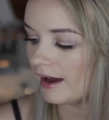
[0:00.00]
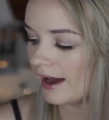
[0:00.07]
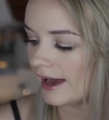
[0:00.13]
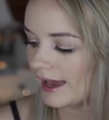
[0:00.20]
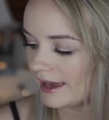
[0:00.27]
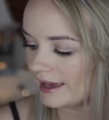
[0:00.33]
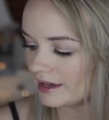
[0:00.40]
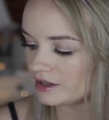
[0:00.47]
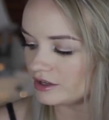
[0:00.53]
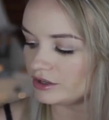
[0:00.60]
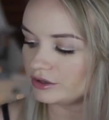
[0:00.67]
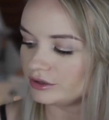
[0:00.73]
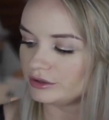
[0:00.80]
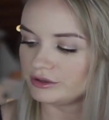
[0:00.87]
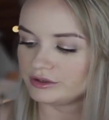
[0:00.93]
I
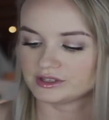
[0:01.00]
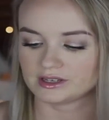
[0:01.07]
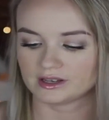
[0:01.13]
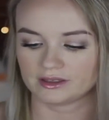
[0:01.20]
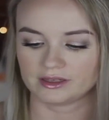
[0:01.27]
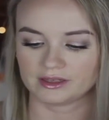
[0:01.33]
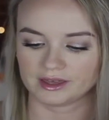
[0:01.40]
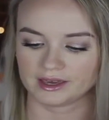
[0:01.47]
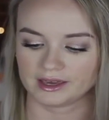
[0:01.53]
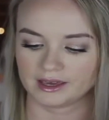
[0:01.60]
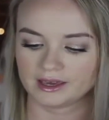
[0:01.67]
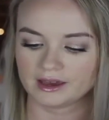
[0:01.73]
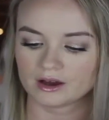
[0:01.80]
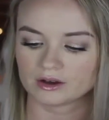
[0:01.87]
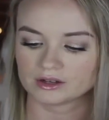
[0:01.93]
used
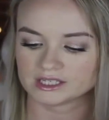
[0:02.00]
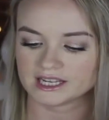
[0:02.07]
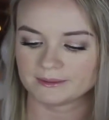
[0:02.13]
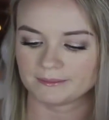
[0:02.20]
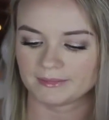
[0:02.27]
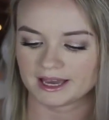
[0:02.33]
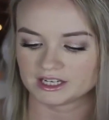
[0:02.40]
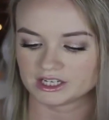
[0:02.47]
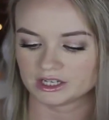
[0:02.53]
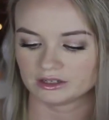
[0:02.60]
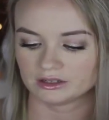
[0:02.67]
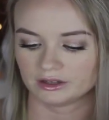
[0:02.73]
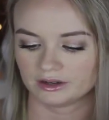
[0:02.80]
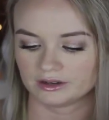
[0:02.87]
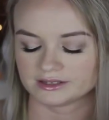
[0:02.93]
the Otti Magic
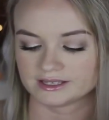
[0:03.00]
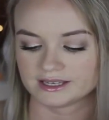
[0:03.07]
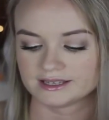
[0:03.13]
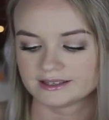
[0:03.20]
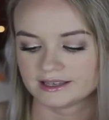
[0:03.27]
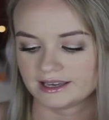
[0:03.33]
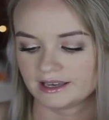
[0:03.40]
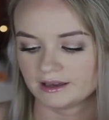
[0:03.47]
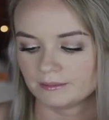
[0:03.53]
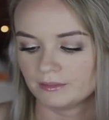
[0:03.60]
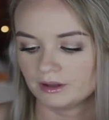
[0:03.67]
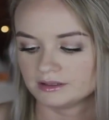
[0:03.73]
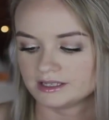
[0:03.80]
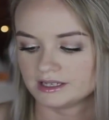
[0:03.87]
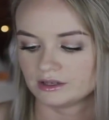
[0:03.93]
Glow CC
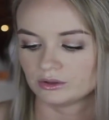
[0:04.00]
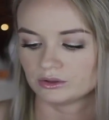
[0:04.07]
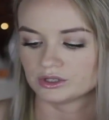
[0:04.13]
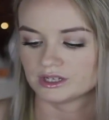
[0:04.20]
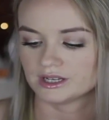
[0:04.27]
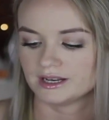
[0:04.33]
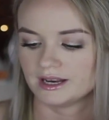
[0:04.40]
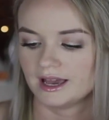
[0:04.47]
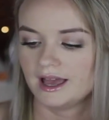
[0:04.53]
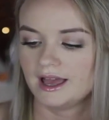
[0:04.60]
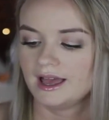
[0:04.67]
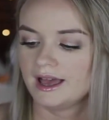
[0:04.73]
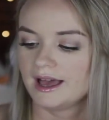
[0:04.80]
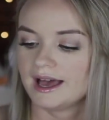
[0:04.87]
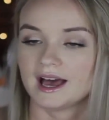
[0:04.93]
Multi Cushion
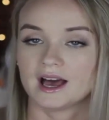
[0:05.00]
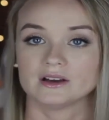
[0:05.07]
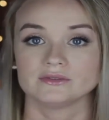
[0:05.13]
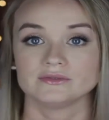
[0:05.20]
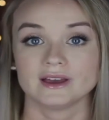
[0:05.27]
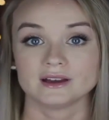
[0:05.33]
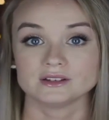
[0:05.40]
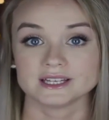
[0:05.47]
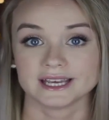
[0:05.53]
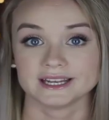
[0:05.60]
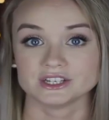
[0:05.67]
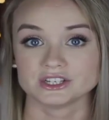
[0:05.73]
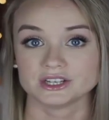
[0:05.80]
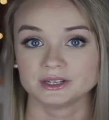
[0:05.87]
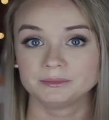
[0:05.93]

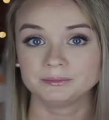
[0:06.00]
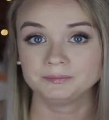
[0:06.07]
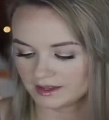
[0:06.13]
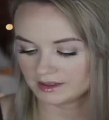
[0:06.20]
foundation.